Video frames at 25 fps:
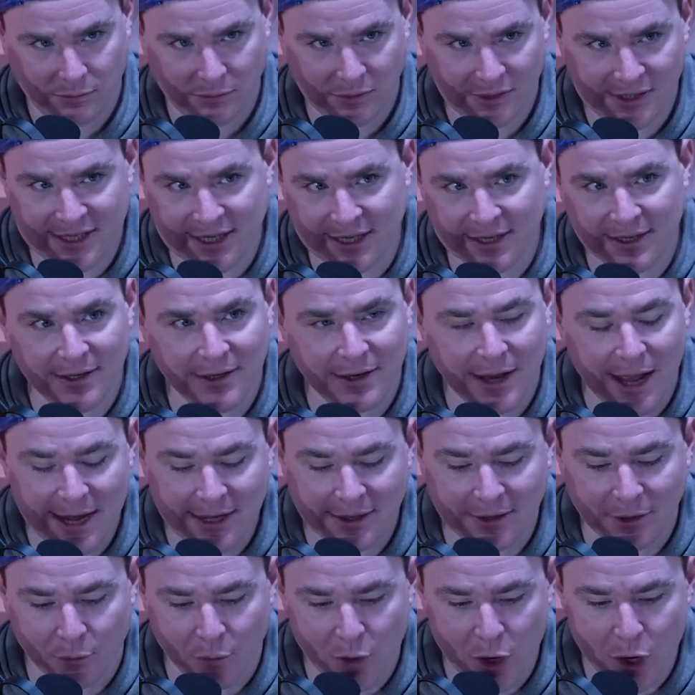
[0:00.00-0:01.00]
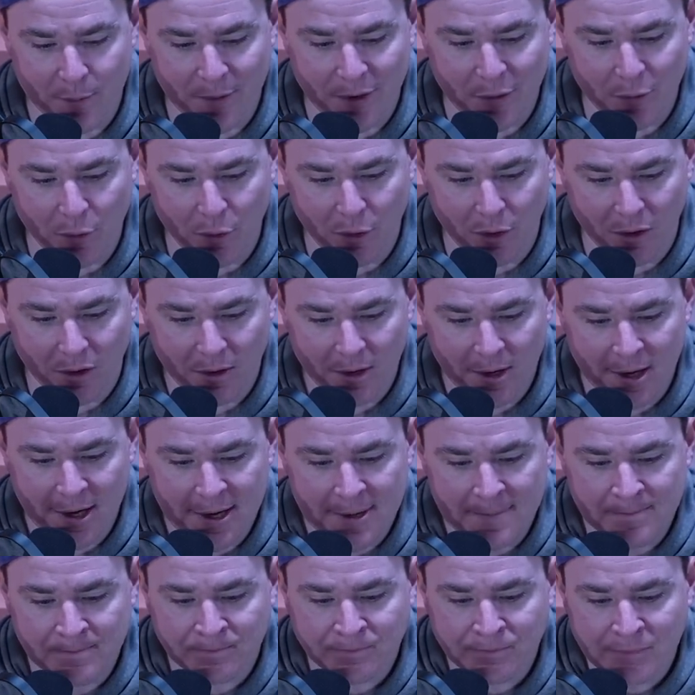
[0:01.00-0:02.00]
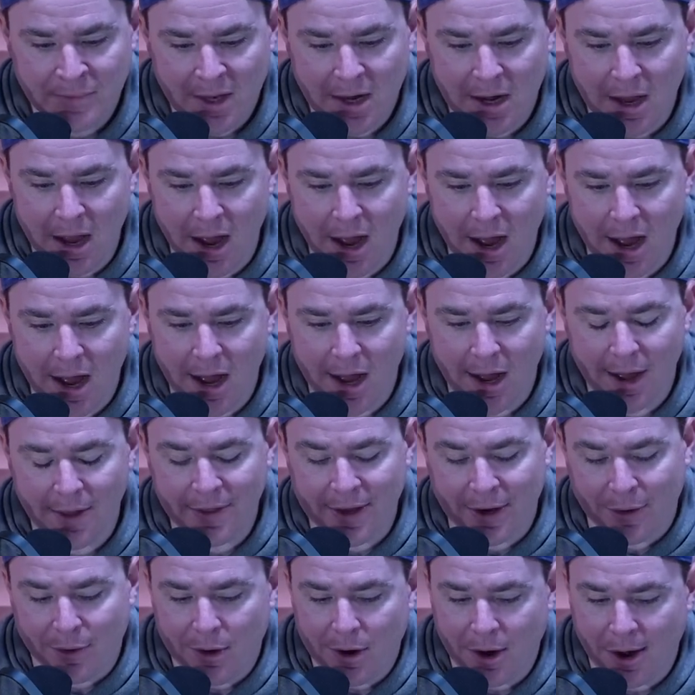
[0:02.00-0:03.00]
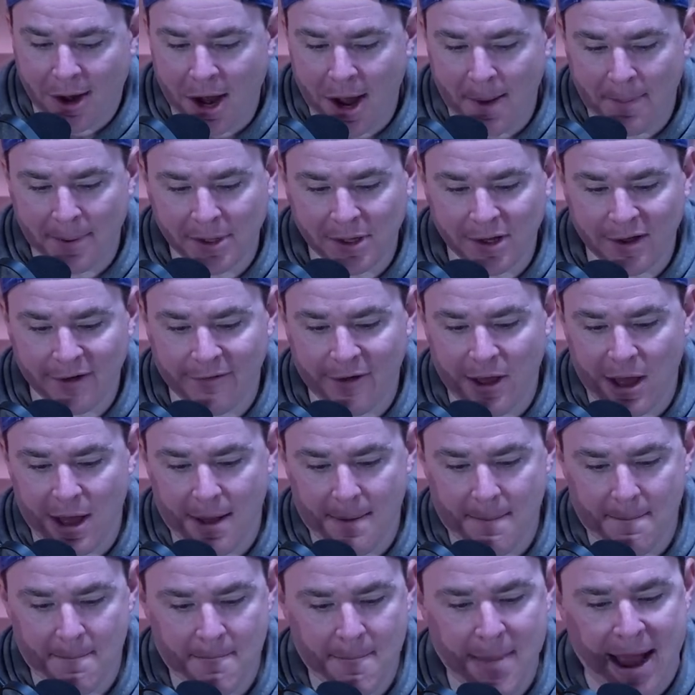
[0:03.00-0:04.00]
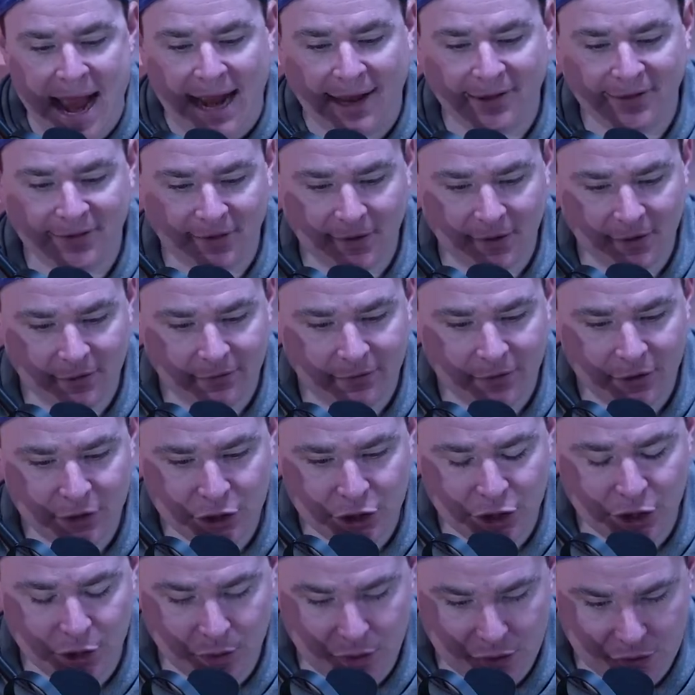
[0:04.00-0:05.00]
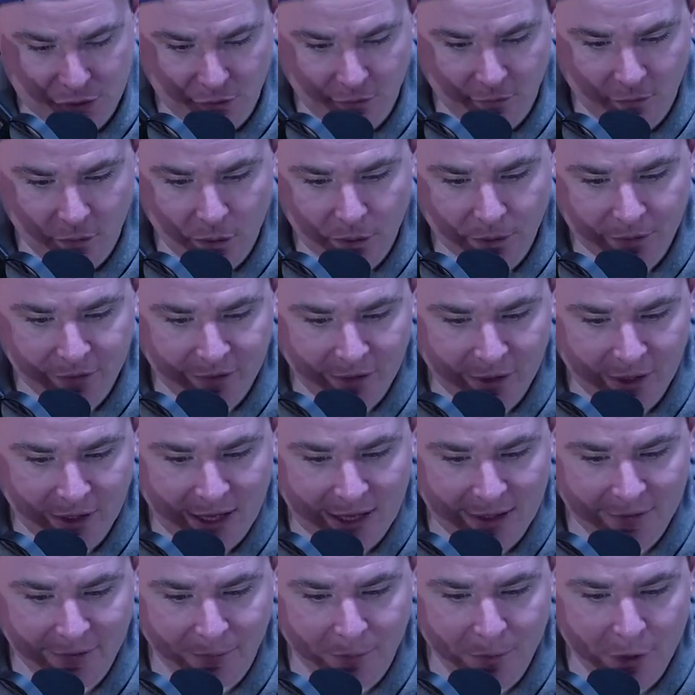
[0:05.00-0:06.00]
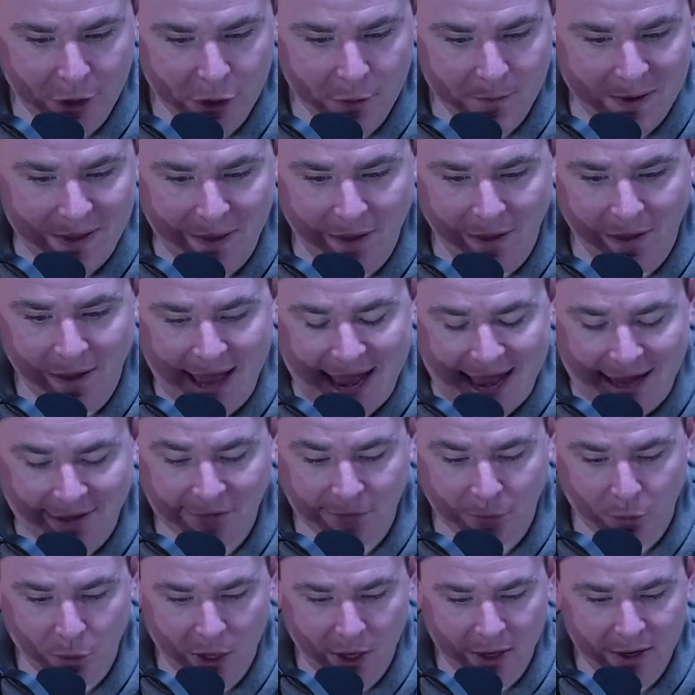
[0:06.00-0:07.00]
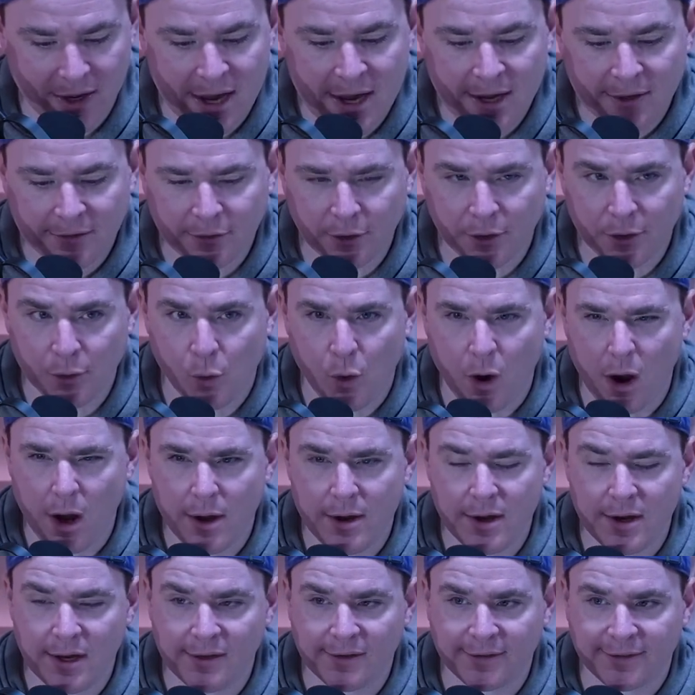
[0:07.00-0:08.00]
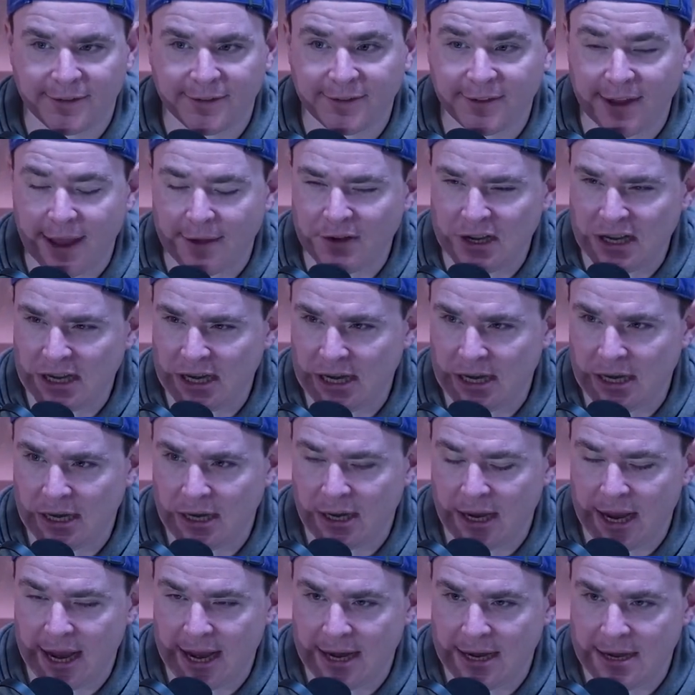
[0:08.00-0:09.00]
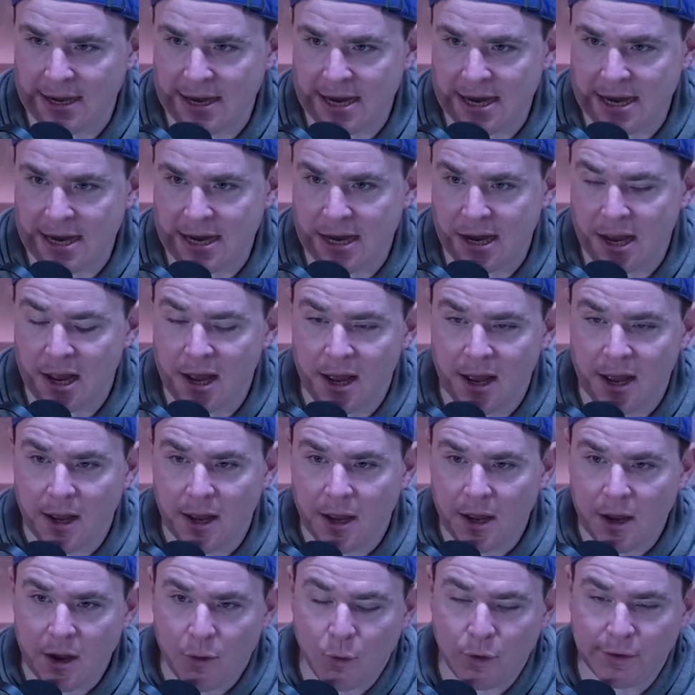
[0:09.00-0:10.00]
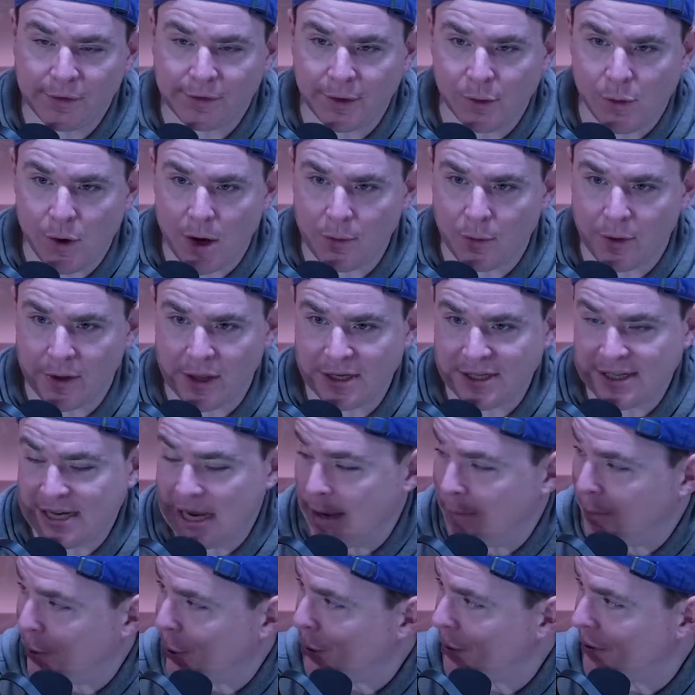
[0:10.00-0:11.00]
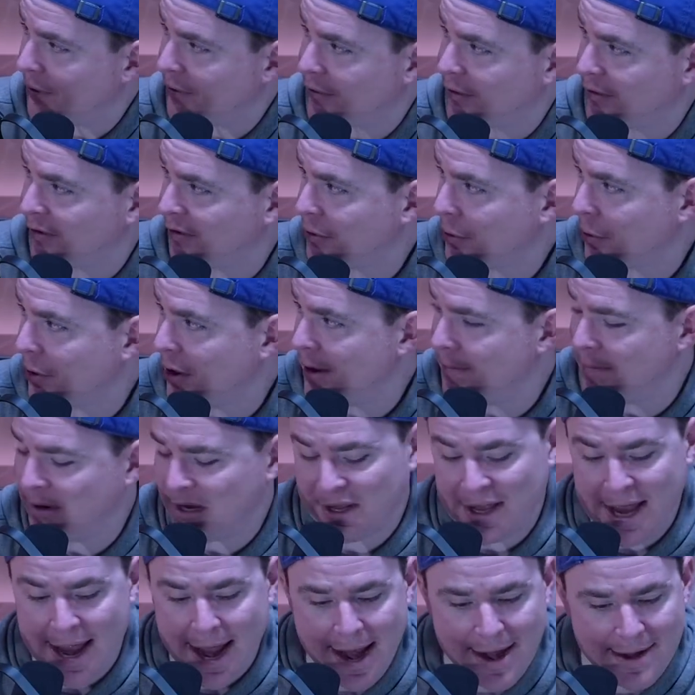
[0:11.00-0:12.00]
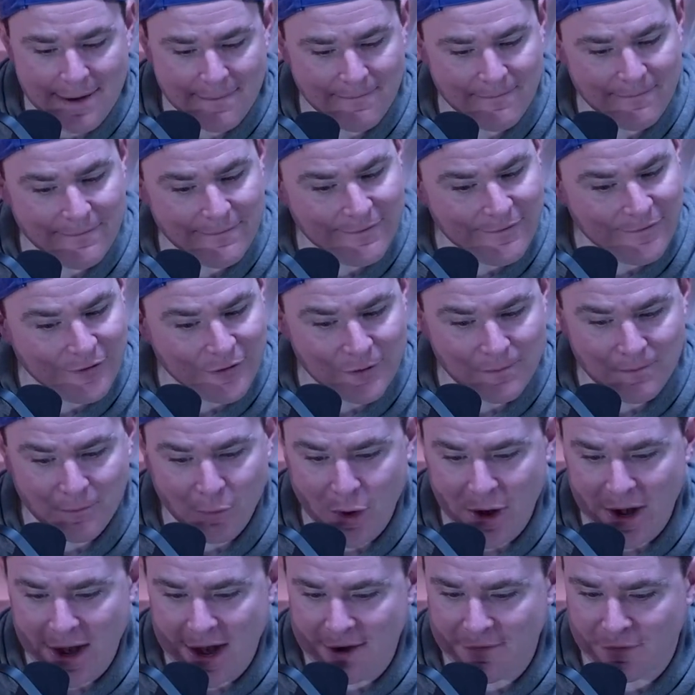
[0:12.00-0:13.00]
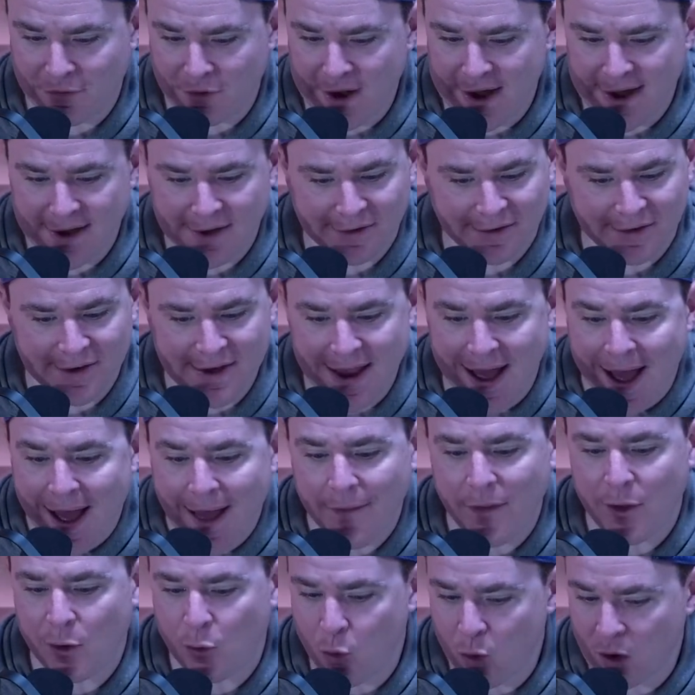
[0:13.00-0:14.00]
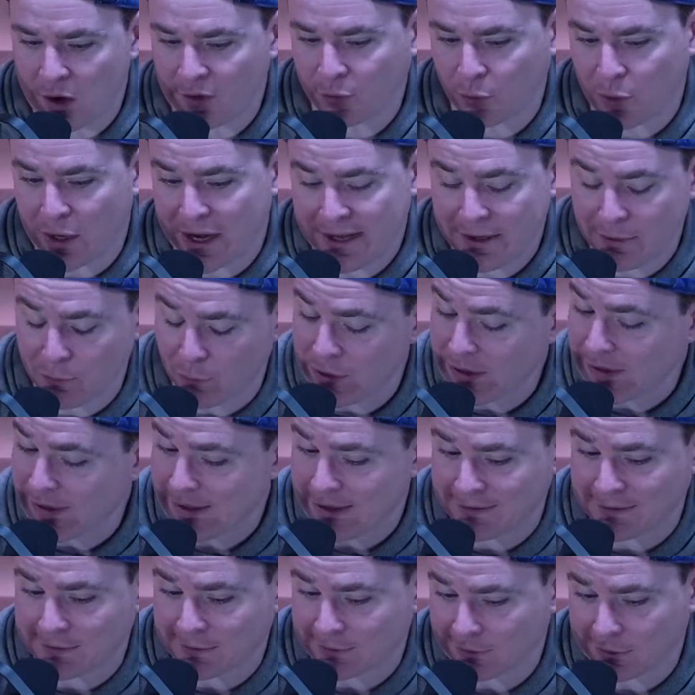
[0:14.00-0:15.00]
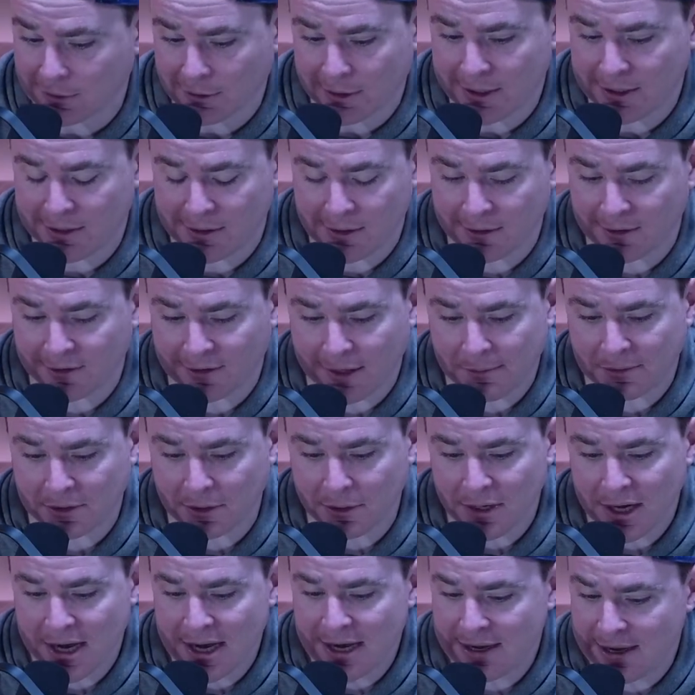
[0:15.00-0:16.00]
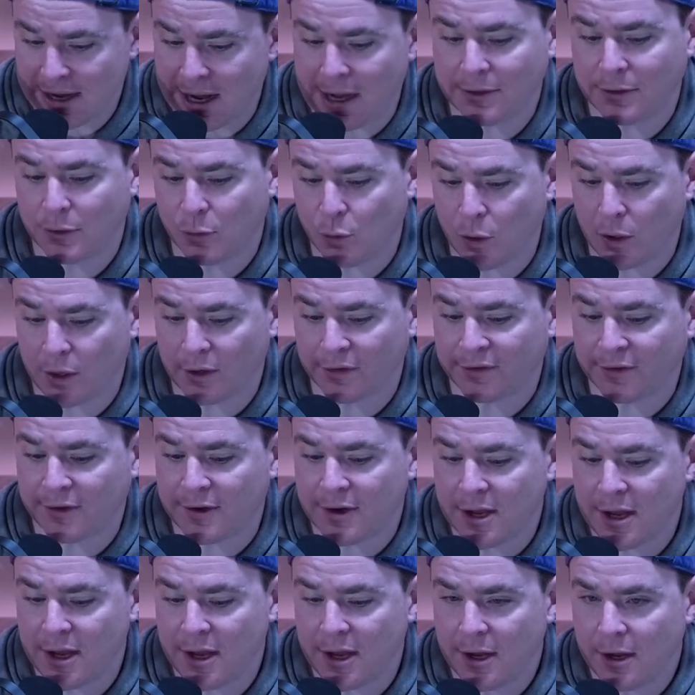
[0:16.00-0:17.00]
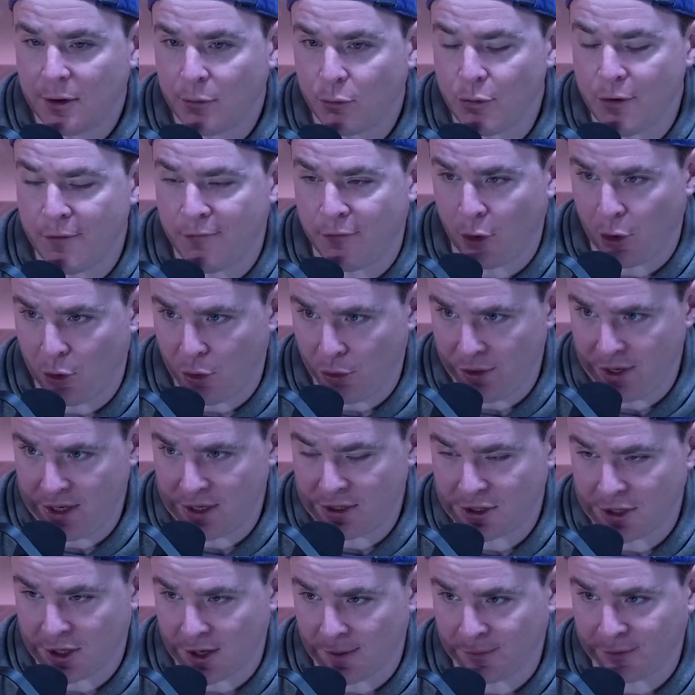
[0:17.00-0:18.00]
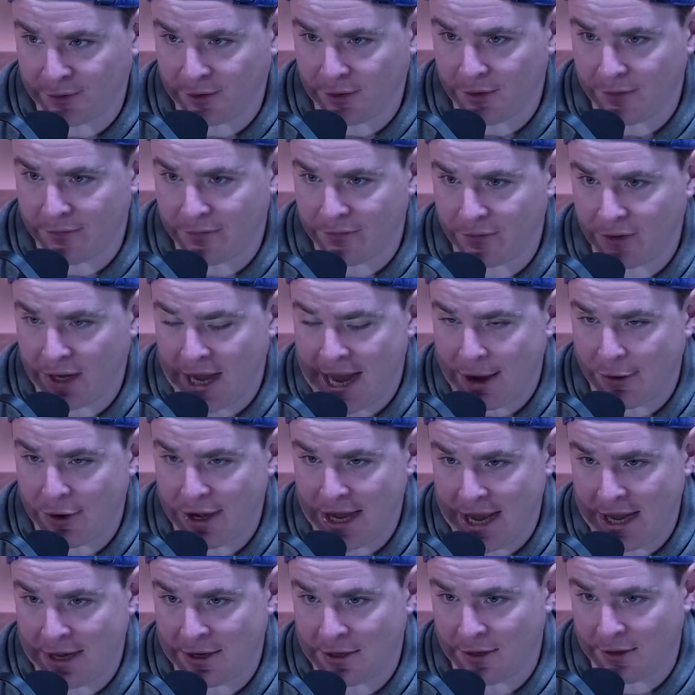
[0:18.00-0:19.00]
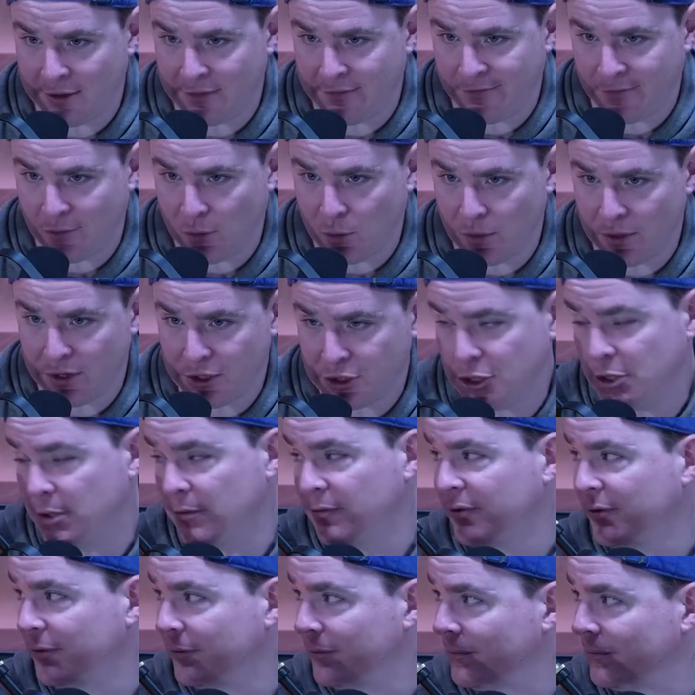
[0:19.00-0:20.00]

didn't like the Roman rule. Uh, there were a couple of massive Jewish revolts against Rome, and the last one, so the one in seventy A D was the one where the temple was destroyed, but that, from what I've read, is not the worst one. I didn't realize this until I did this episode. Not the worst revolt in terms of how it ended for the Jews.